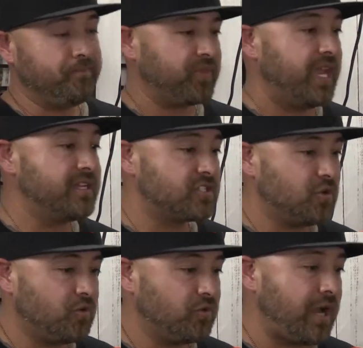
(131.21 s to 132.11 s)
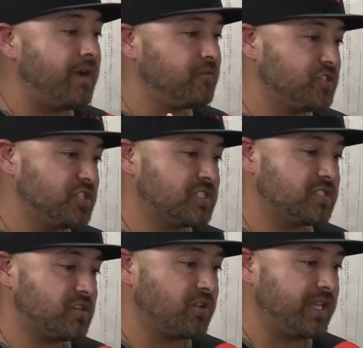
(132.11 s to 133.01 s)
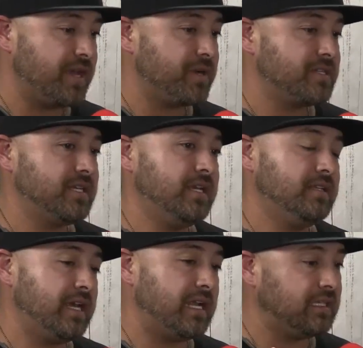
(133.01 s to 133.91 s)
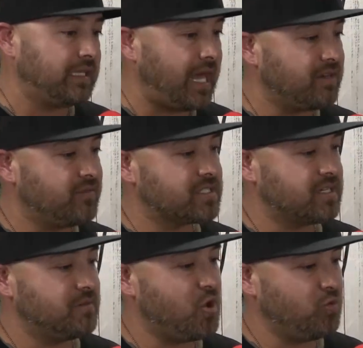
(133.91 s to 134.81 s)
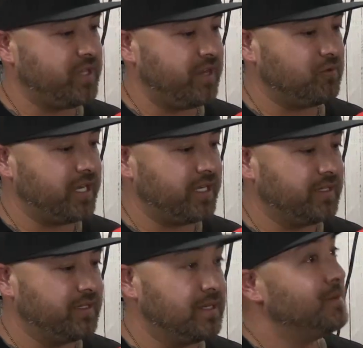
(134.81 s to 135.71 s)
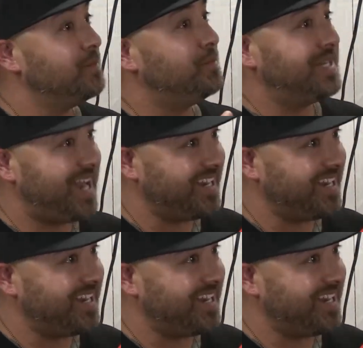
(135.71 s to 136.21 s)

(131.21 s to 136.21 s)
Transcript: And so I would just start that by saying that a lot of us come home that way, but I